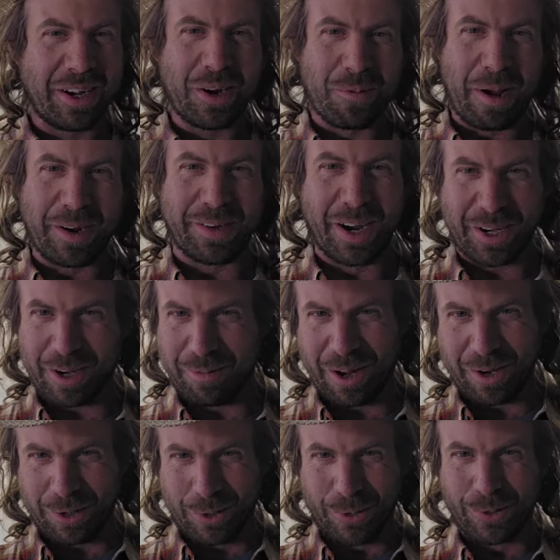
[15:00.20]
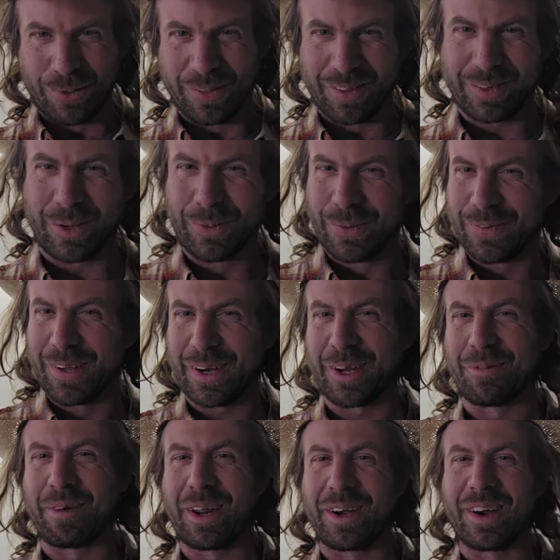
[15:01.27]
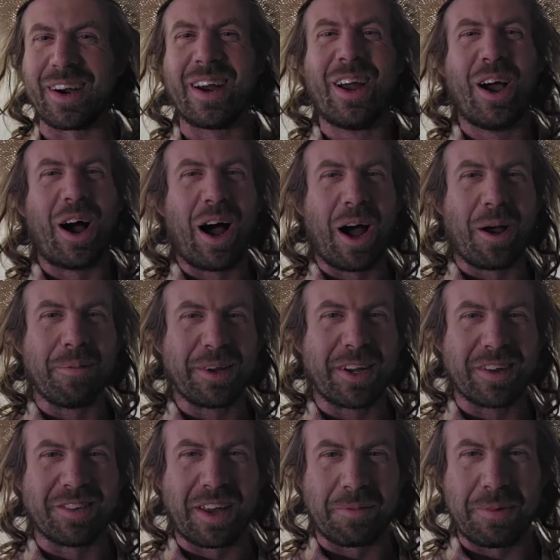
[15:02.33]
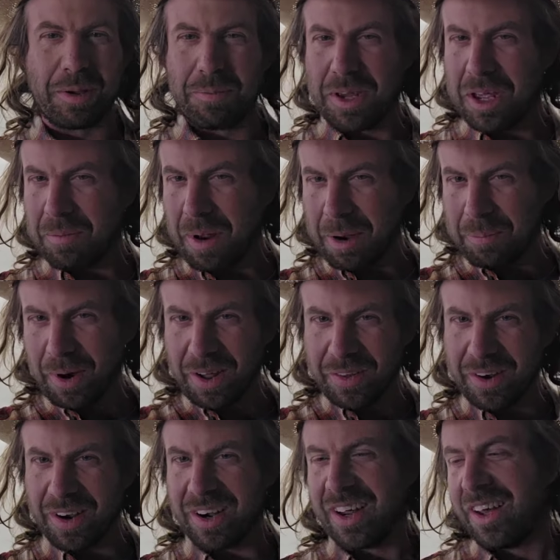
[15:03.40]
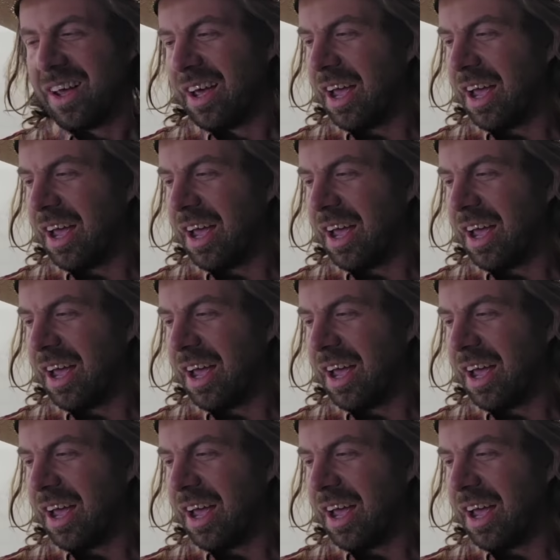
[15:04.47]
know about Duck Commander, Google Duck Commander, because like me and my brother.